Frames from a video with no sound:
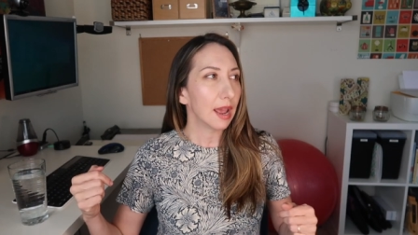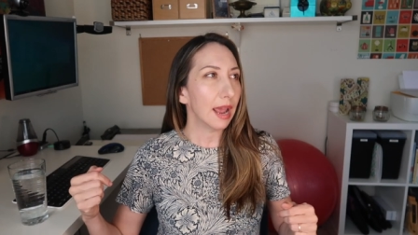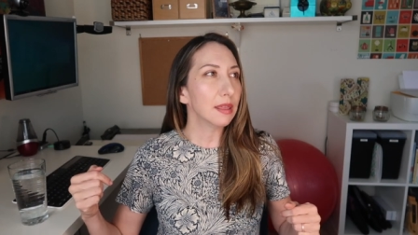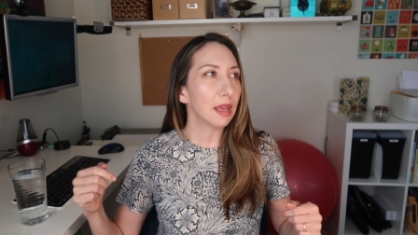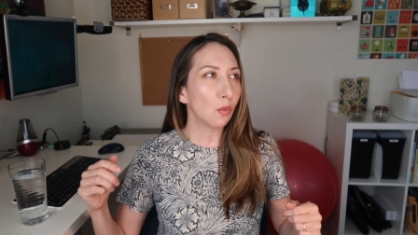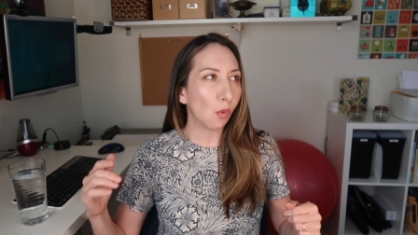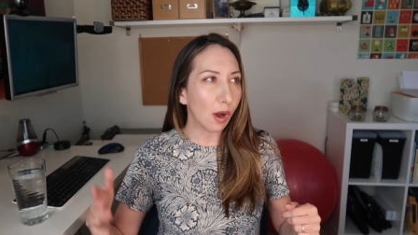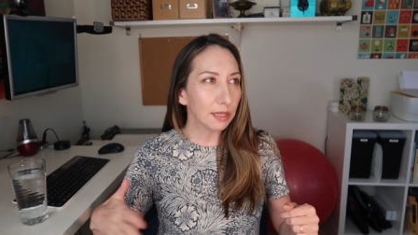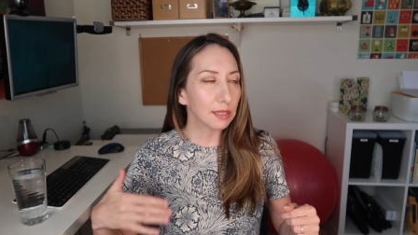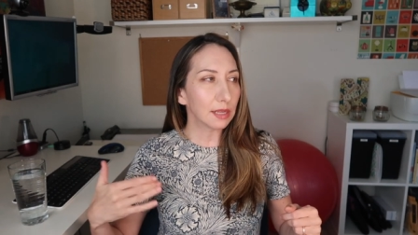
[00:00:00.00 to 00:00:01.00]
And then
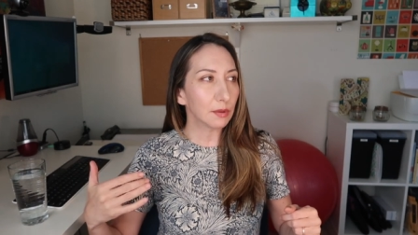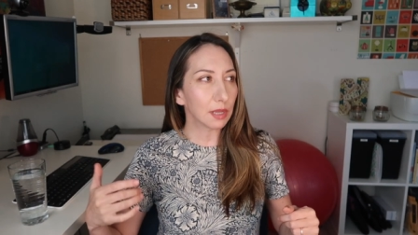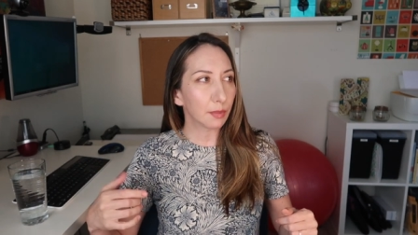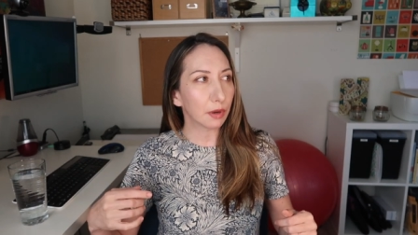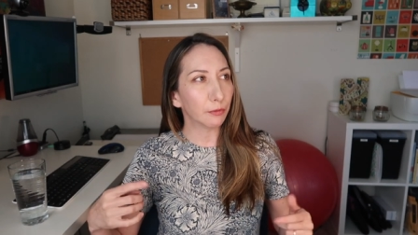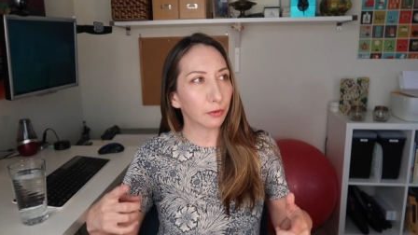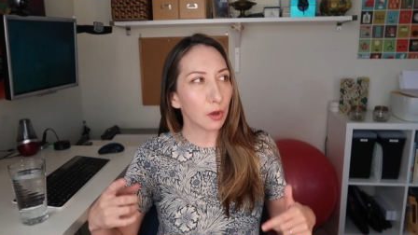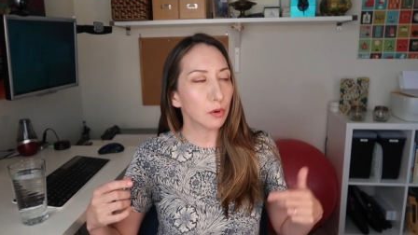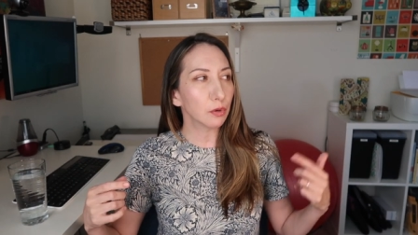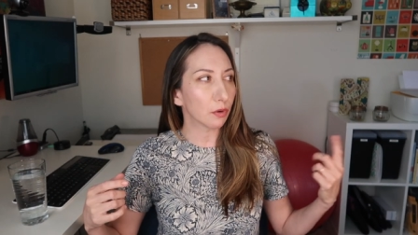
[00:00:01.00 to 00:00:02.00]
once I was able to
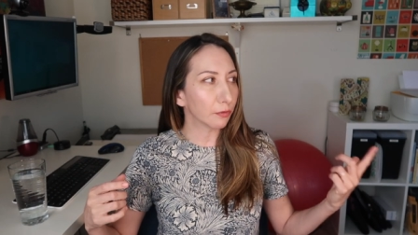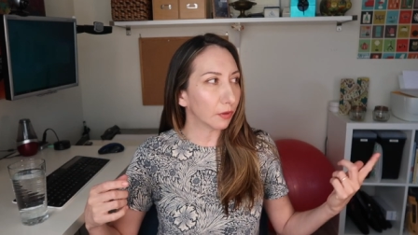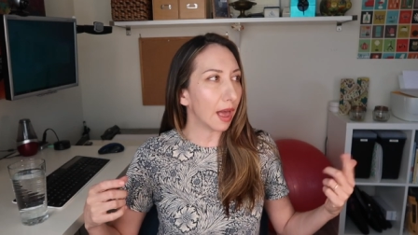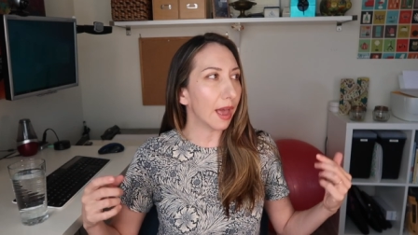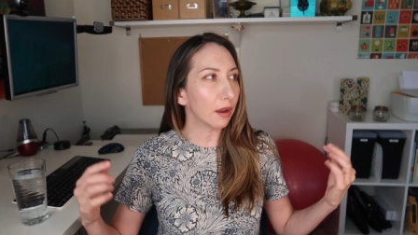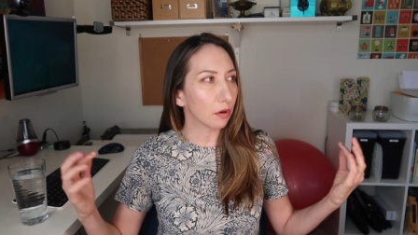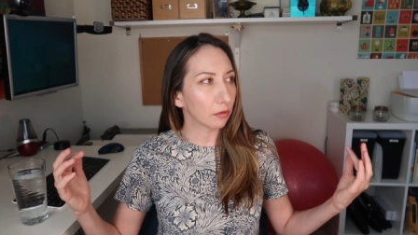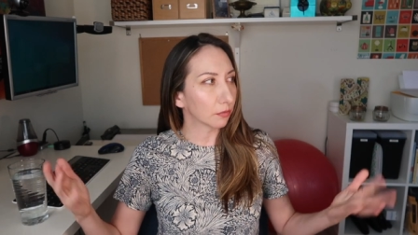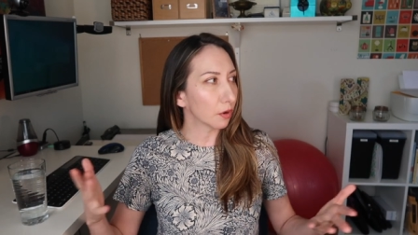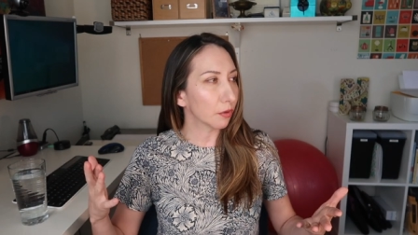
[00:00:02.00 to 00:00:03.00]
float or fly or
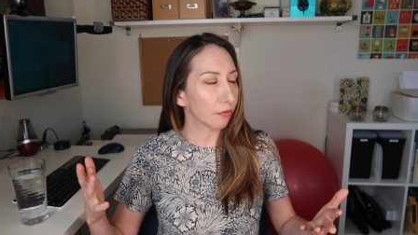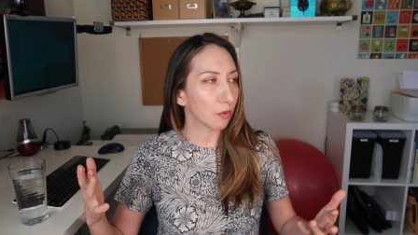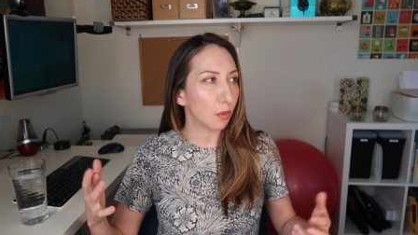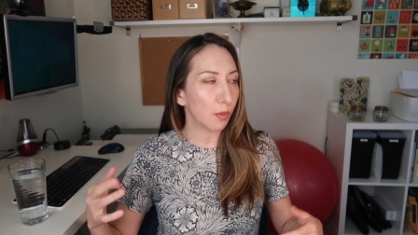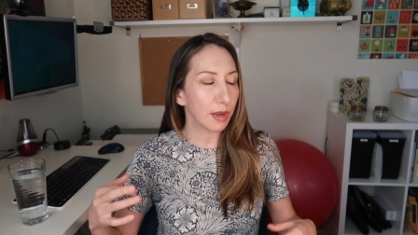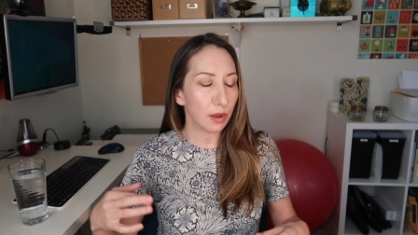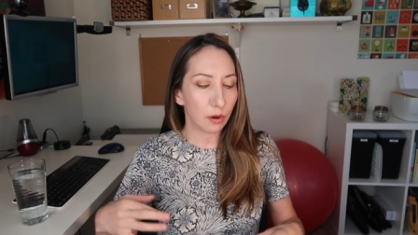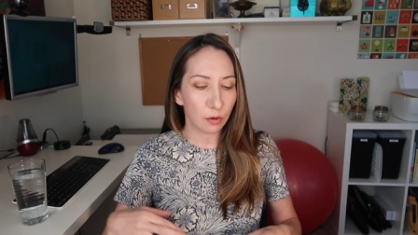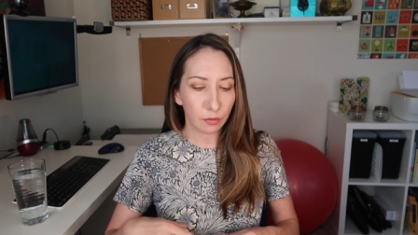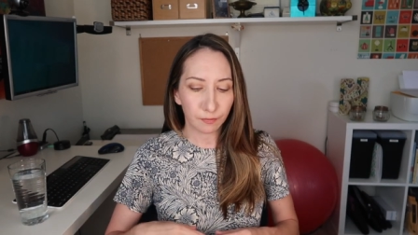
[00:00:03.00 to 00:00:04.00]
go through a
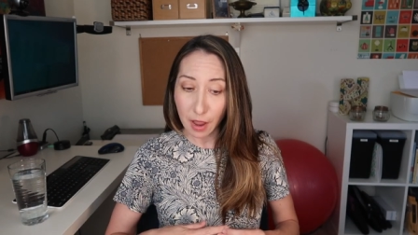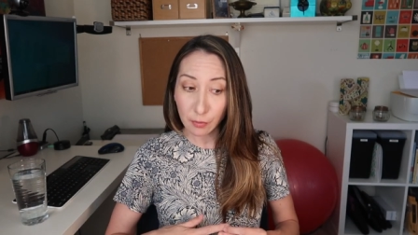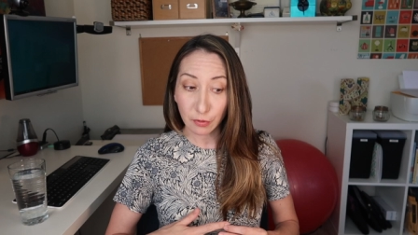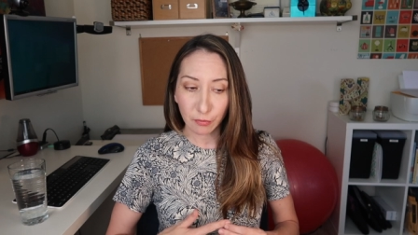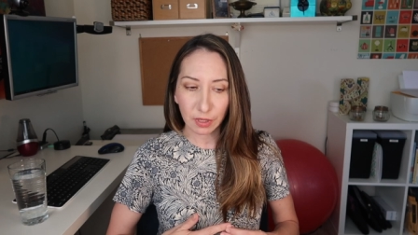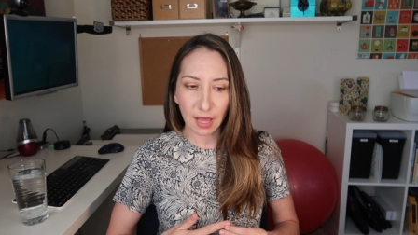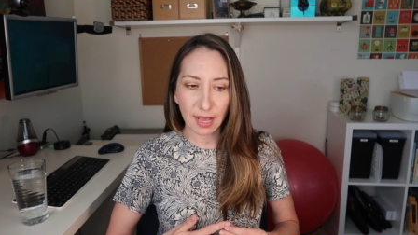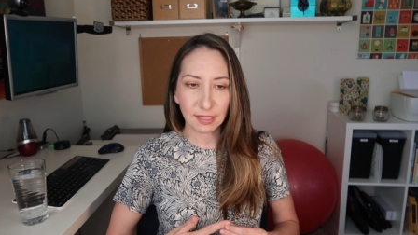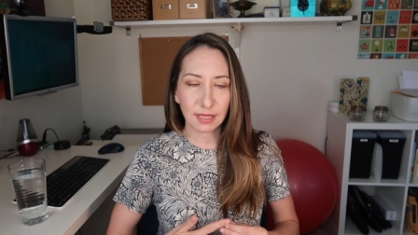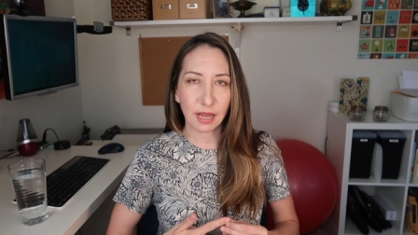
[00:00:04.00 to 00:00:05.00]
window, I would
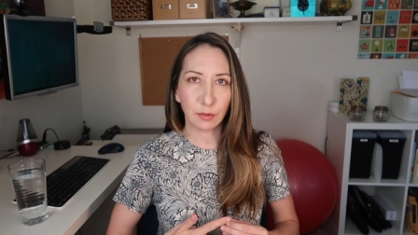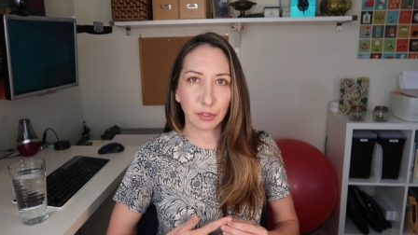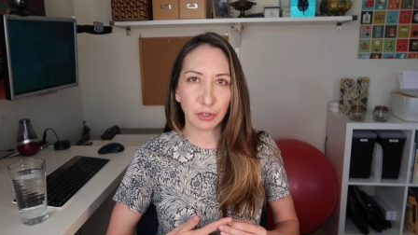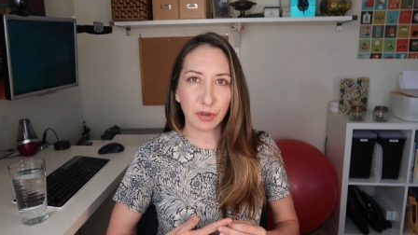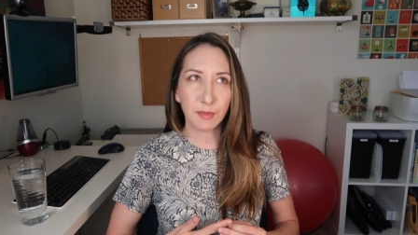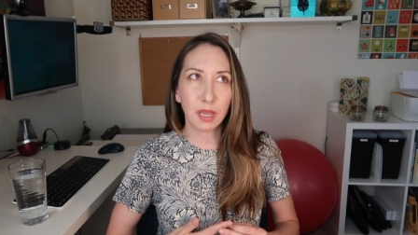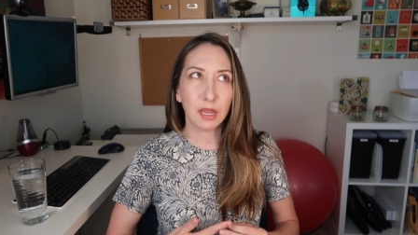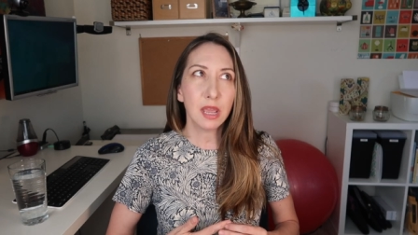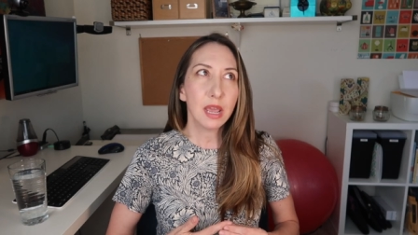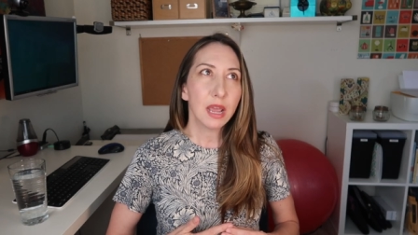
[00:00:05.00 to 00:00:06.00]
realize that I was dreaming,